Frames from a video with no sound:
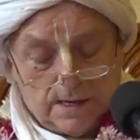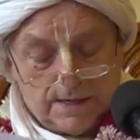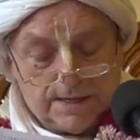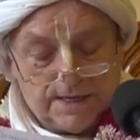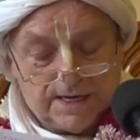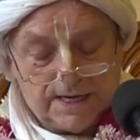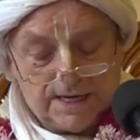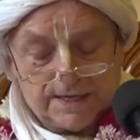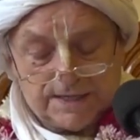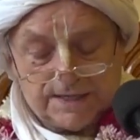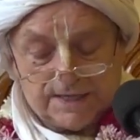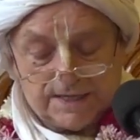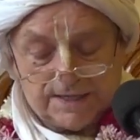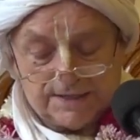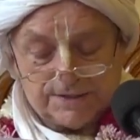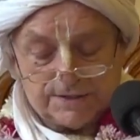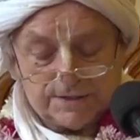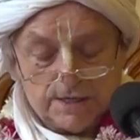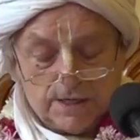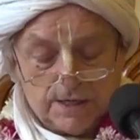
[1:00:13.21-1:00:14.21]

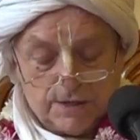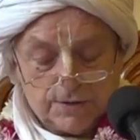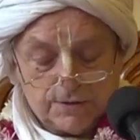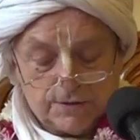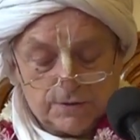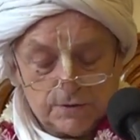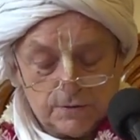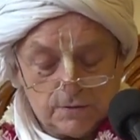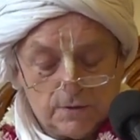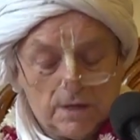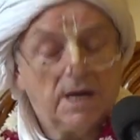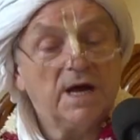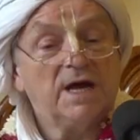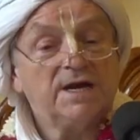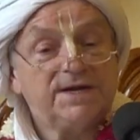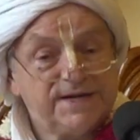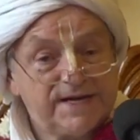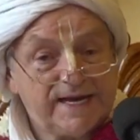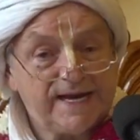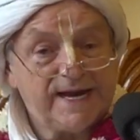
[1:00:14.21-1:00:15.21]
deities, to
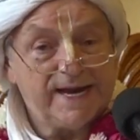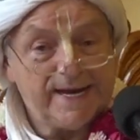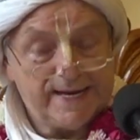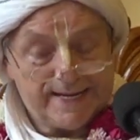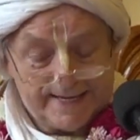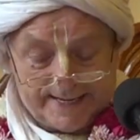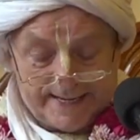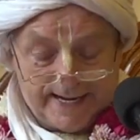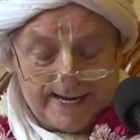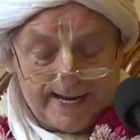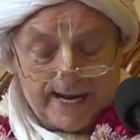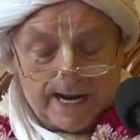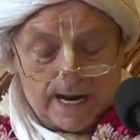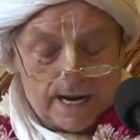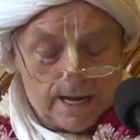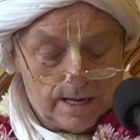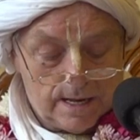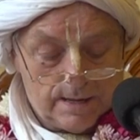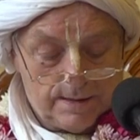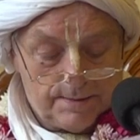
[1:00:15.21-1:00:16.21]
Gati
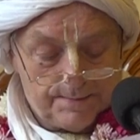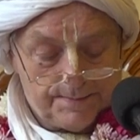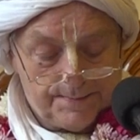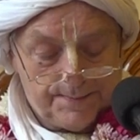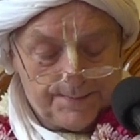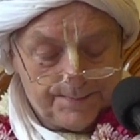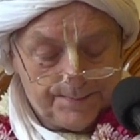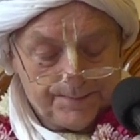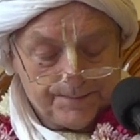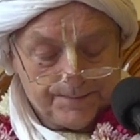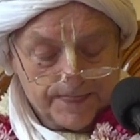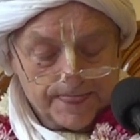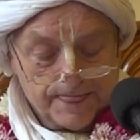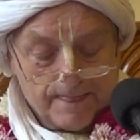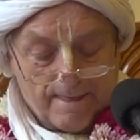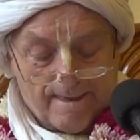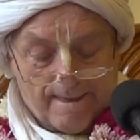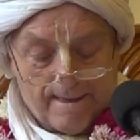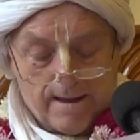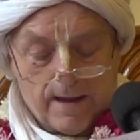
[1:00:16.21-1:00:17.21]
near,
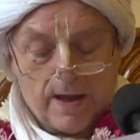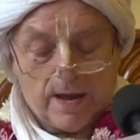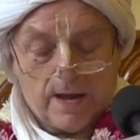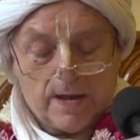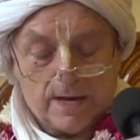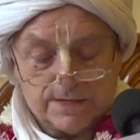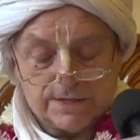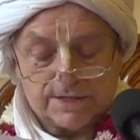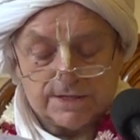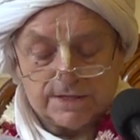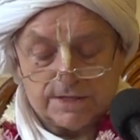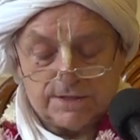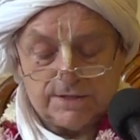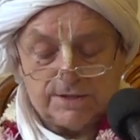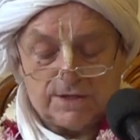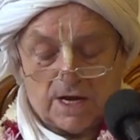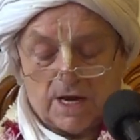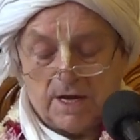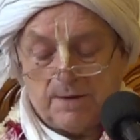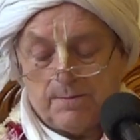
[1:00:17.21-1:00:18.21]
yes,
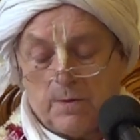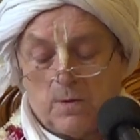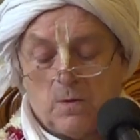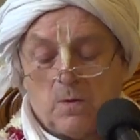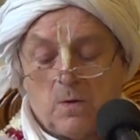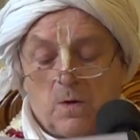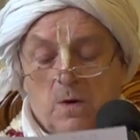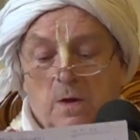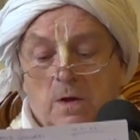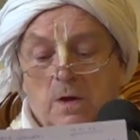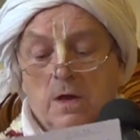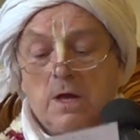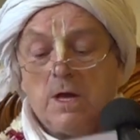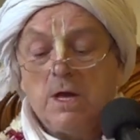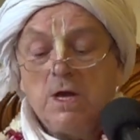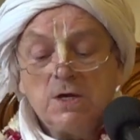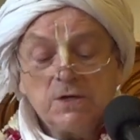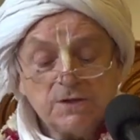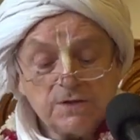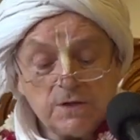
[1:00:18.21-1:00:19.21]
Jaipur.
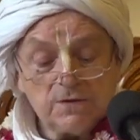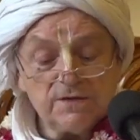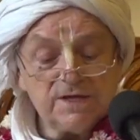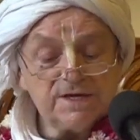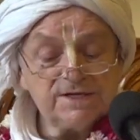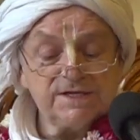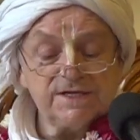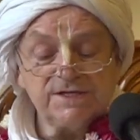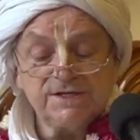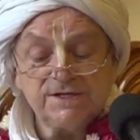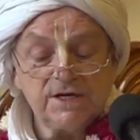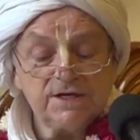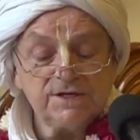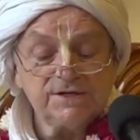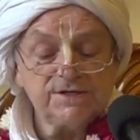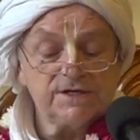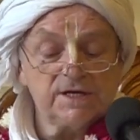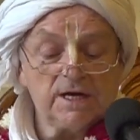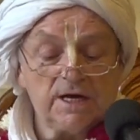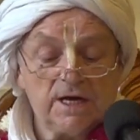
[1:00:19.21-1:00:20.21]
So this is
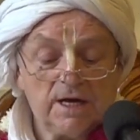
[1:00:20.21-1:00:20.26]
just